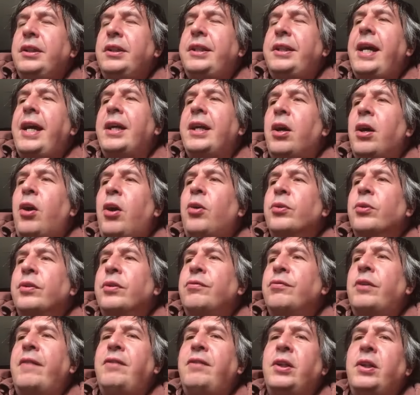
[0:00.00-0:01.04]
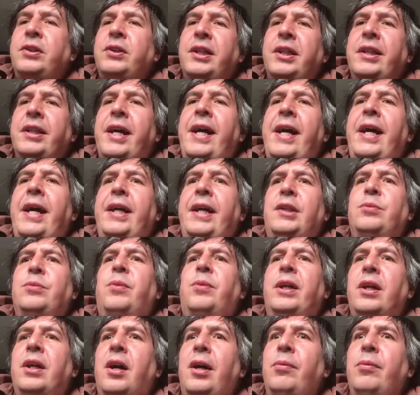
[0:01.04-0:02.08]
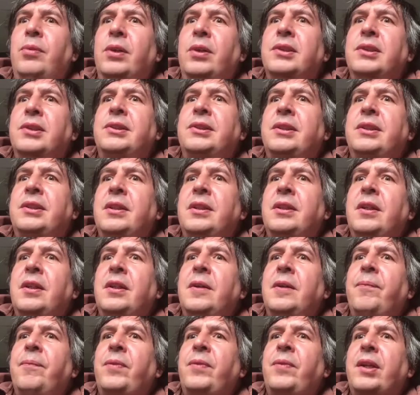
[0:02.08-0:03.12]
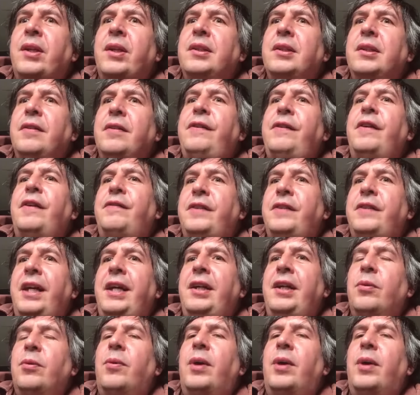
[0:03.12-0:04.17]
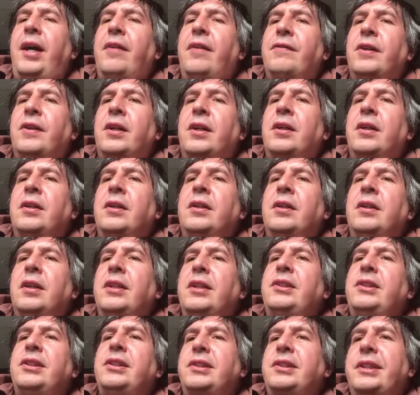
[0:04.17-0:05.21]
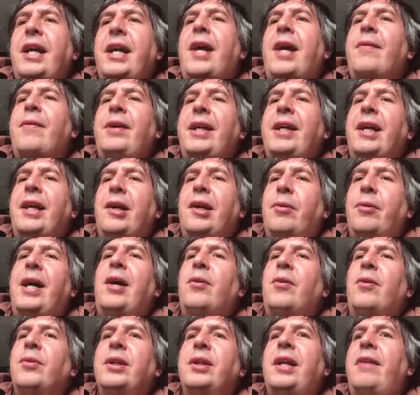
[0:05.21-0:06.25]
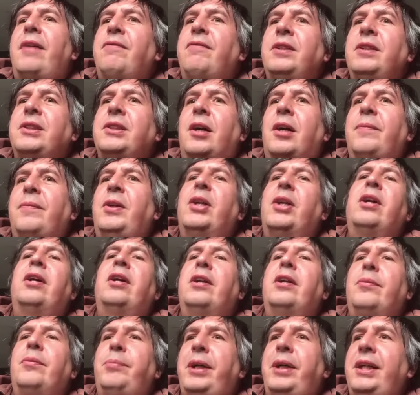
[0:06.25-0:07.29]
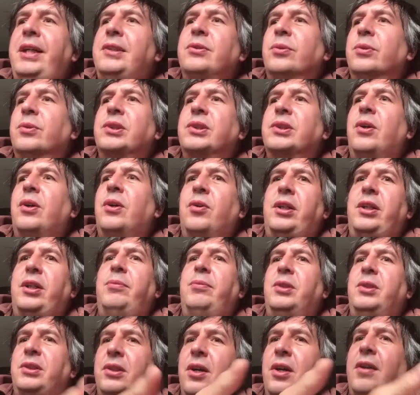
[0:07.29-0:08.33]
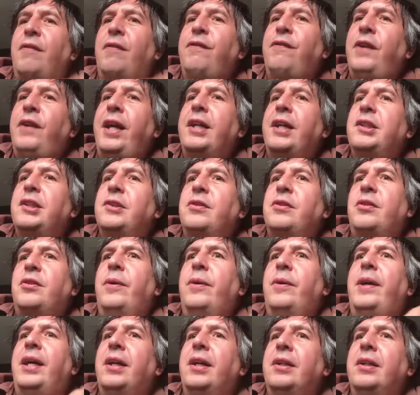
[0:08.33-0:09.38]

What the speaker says: getting hold of Revolution in the Head when I was 15 or whatever, and just carrying it around. And every time you heard a Beatles song, you would kind of flip through it.